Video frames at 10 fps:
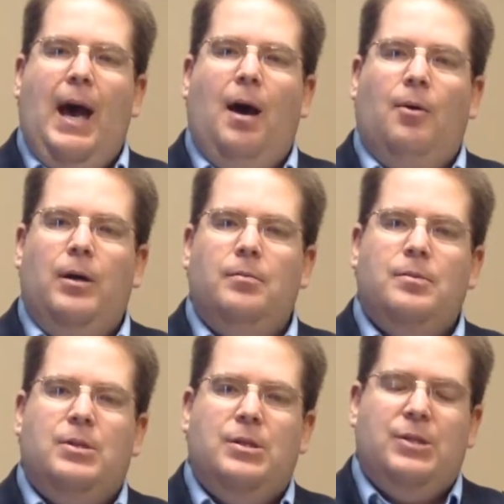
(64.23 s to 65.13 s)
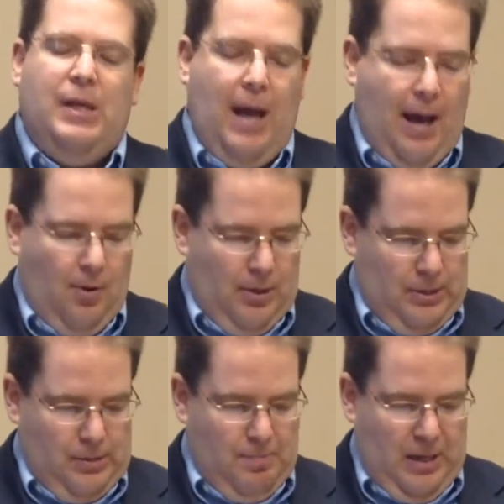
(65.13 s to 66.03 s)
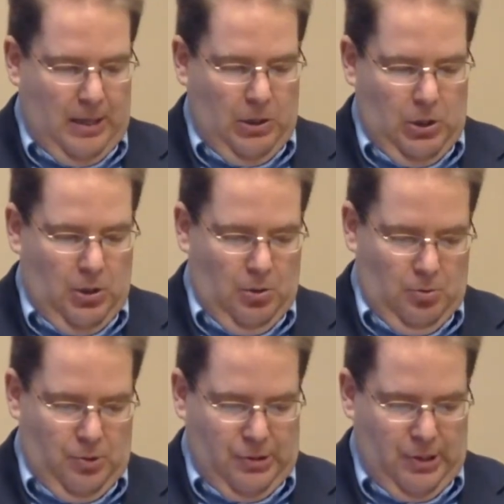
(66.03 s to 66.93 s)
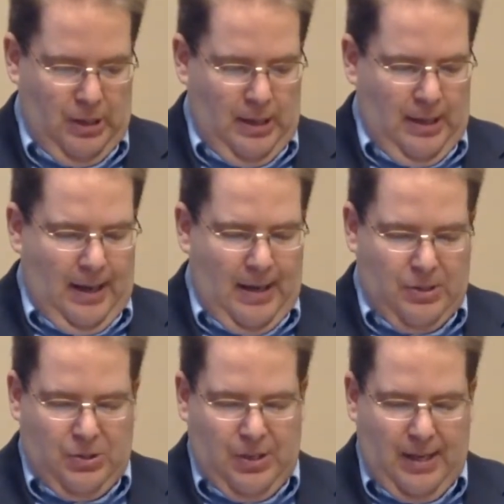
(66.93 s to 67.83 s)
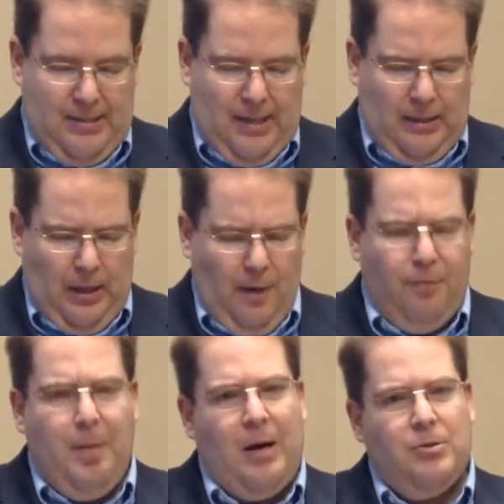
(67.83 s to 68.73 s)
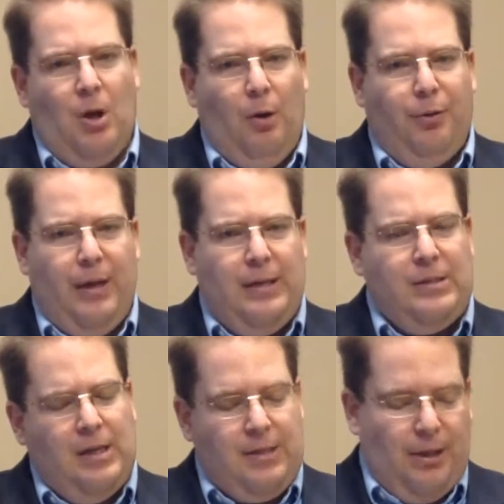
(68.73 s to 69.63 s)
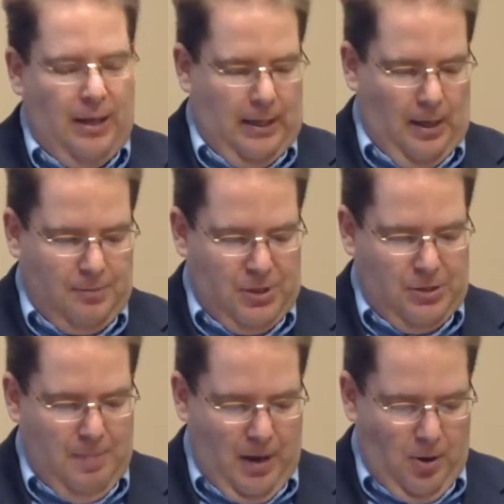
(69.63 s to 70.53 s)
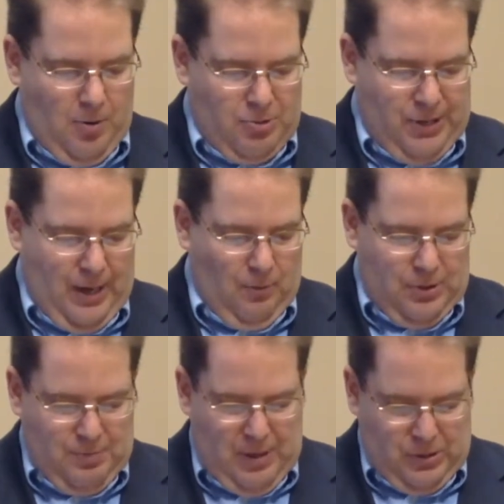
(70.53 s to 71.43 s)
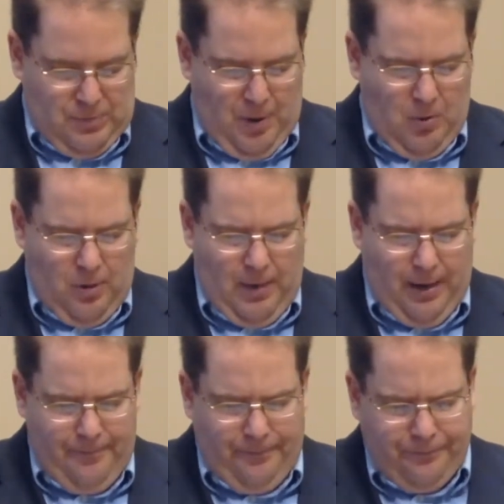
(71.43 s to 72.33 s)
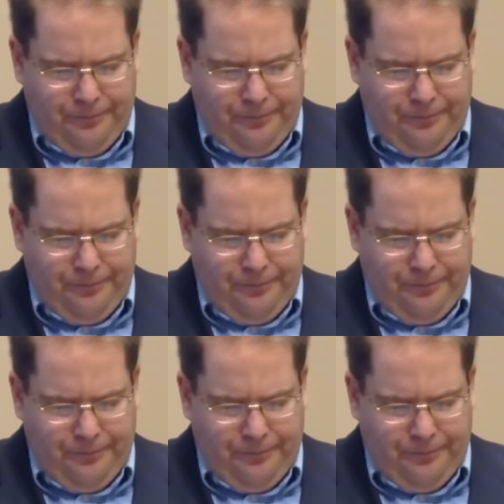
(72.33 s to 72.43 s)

how it to see how it is being used, as it says that love bears all things, because I think it helps us better understand what's being spoken about.